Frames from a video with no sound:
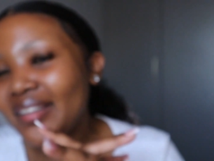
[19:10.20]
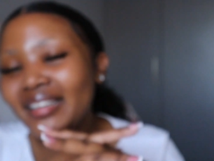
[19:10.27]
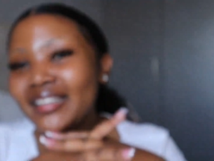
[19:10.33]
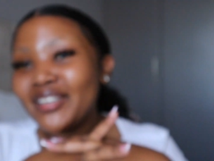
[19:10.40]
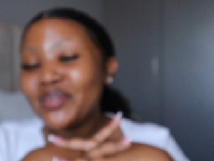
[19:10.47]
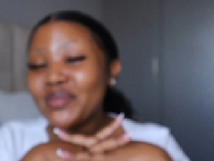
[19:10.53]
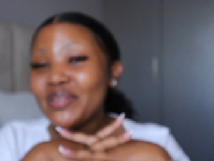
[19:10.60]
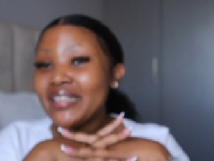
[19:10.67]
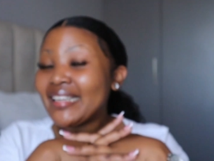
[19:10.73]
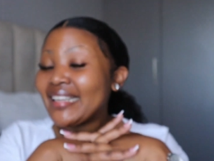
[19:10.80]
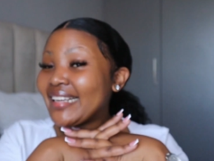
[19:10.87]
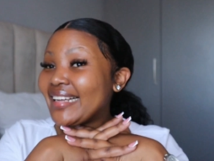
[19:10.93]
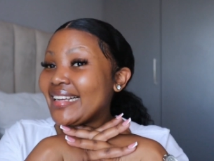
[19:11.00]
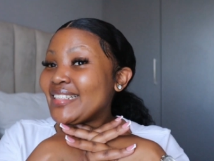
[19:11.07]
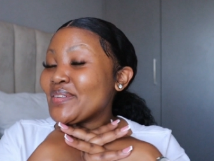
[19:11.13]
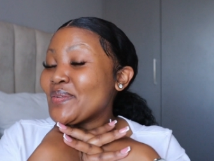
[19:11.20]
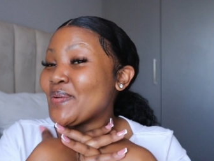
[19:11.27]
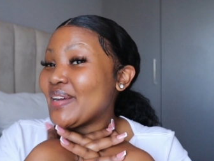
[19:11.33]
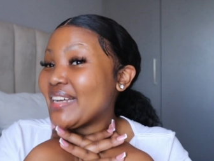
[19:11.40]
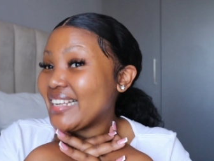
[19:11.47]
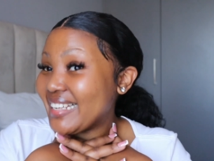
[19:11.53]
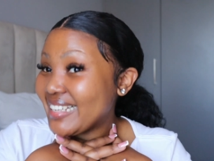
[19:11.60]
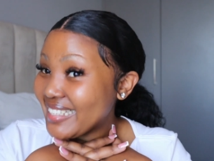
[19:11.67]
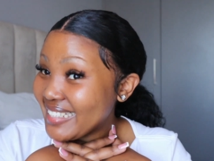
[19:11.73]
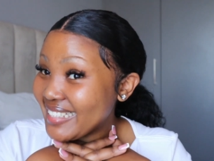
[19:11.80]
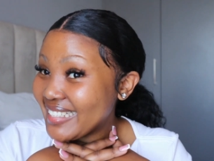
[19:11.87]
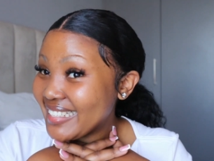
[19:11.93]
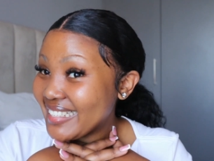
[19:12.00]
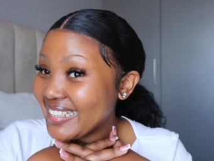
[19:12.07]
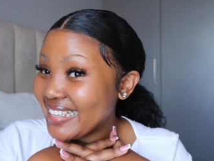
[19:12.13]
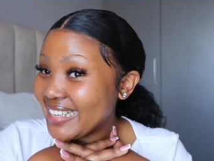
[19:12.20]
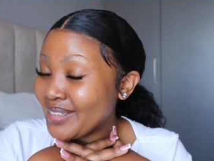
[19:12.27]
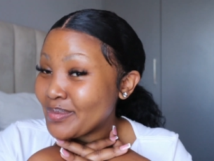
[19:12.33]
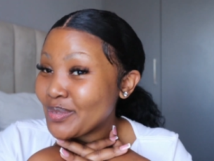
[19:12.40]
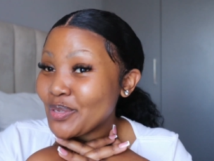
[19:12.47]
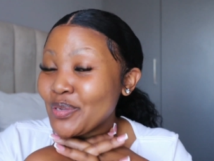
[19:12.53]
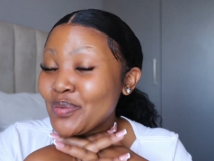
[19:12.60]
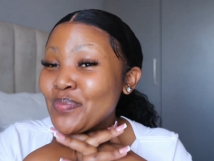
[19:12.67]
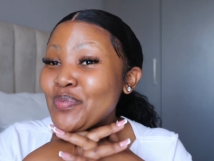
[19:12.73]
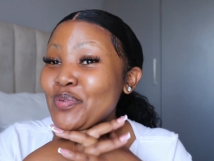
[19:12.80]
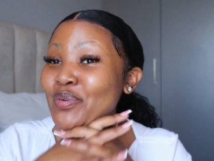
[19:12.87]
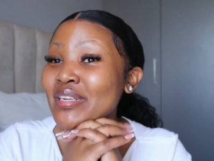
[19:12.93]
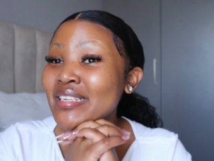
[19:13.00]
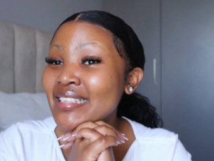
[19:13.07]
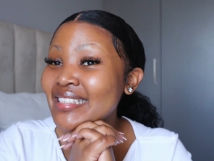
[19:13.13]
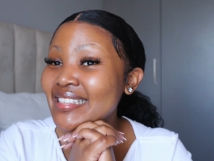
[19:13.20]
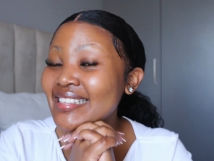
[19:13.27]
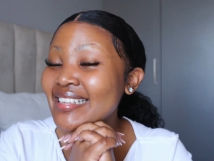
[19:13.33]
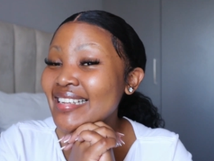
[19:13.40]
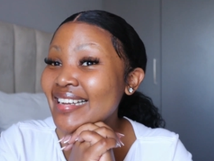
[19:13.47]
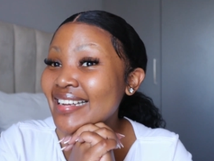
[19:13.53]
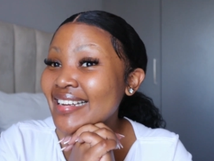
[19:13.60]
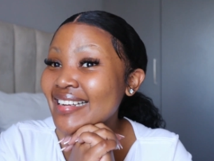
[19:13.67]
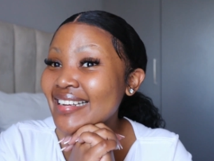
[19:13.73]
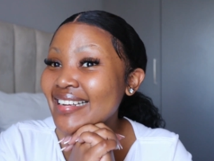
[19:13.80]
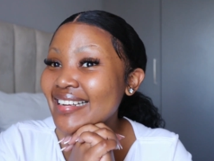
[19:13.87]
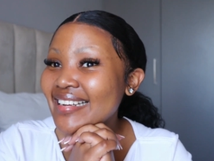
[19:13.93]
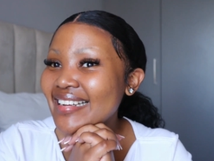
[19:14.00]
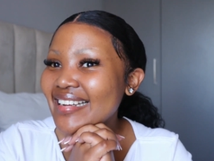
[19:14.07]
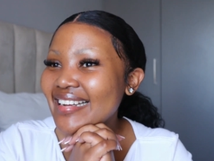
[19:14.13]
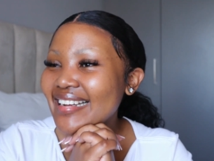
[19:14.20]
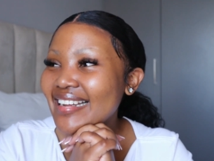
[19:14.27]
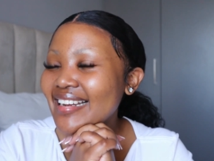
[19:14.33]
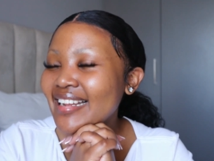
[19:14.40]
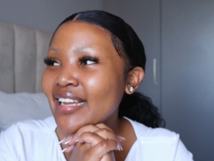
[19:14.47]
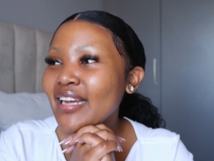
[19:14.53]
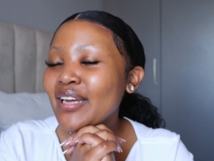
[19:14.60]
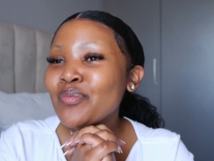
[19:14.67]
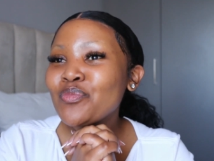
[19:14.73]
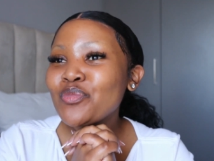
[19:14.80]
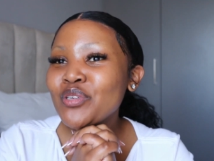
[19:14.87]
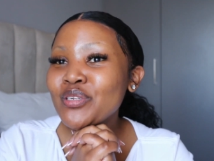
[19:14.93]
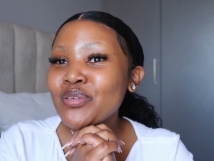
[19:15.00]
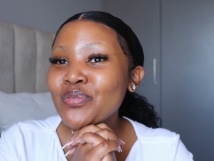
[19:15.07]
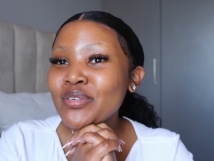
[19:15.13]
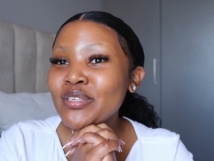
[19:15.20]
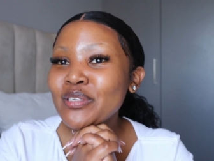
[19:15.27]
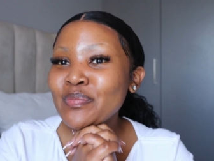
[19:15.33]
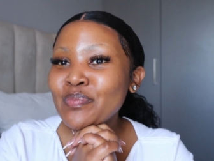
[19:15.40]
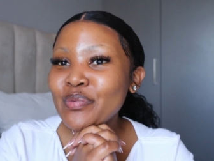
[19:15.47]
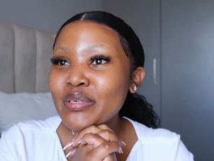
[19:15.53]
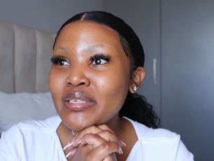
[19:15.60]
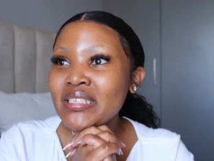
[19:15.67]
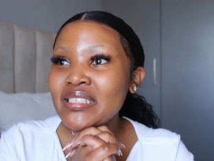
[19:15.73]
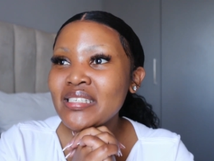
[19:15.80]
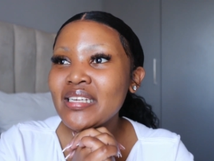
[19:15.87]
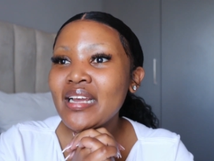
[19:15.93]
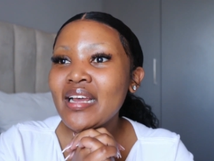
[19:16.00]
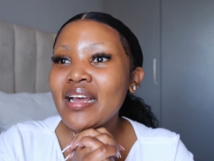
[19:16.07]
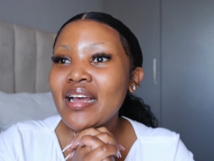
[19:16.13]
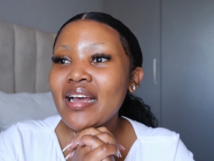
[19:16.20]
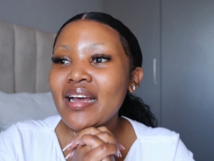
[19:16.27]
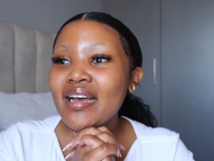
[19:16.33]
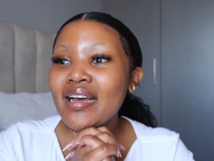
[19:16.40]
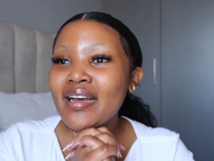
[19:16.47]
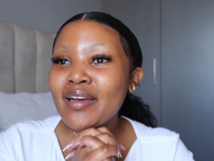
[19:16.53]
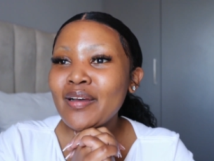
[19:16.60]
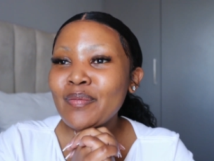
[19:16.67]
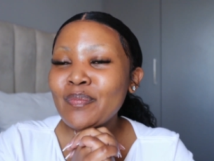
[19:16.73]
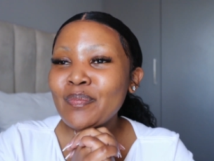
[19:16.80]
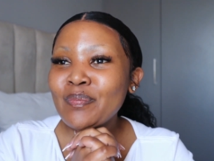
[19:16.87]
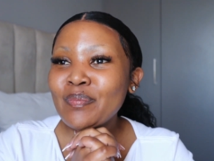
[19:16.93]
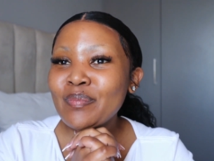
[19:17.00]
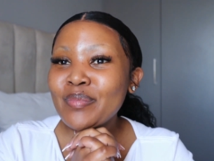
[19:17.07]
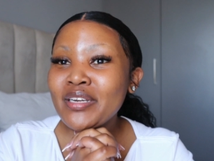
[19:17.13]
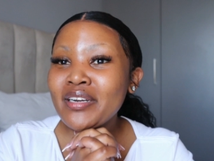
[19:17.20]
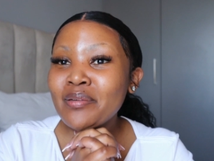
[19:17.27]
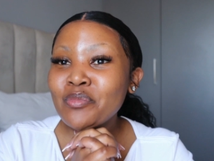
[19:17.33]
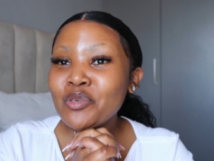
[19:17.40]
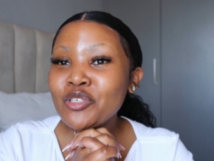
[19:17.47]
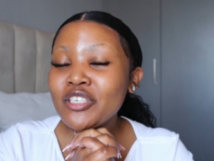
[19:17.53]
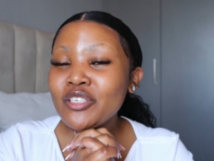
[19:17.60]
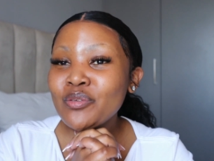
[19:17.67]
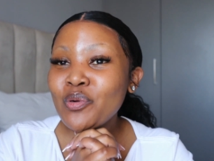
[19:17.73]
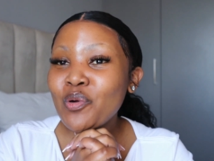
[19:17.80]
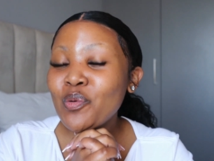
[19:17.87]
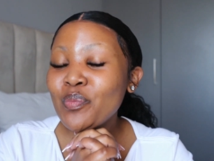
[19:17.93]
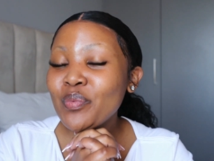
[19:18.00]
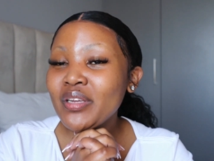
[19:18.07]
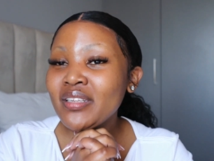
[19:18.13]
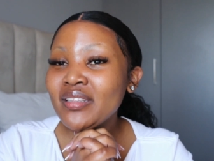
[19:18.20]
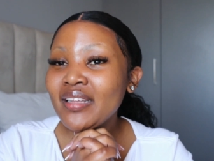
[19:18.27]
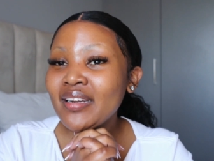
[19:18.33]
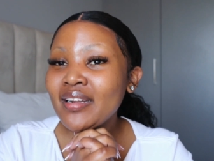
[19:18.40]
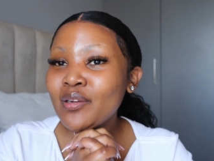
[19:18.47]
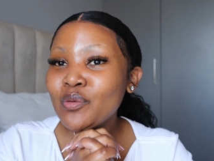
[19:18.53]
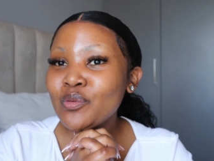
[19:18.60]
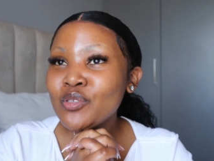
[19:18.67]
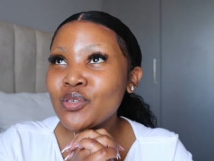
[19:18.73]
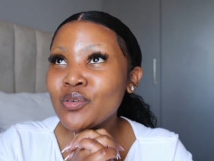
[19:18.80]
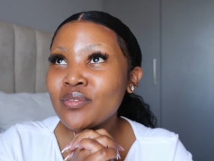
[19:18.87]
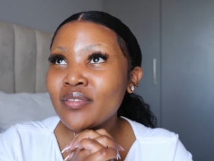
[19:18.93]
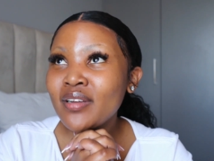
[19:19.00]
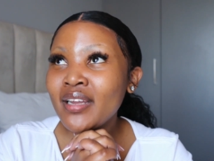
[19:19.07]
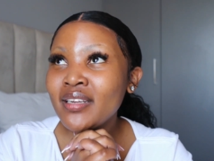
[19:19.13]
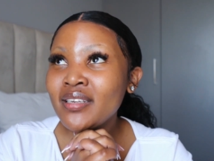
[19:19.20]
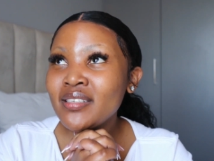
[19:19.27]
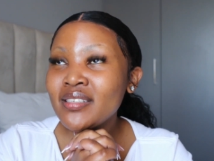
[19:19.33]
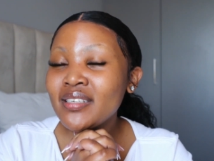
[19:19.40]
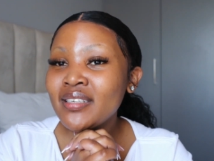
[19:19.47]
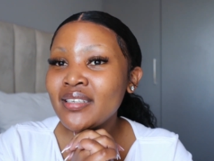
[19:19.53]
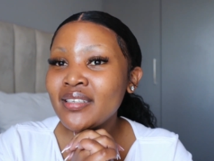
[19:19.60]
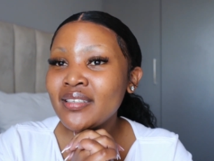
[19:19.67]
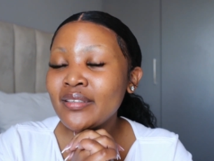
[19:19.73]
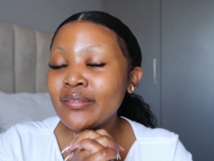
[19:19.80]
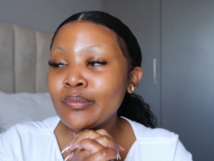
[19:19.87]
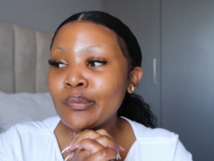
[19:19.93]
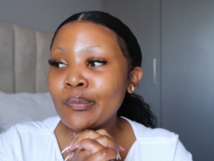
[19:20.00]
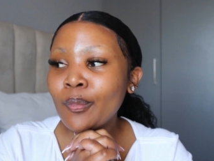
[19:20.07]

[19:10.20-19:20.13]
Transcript: Yahudela, guys, what? I'm so impressed. Yeah, like, I'm really, really impressed. But I'm actually hoping that I'll also find a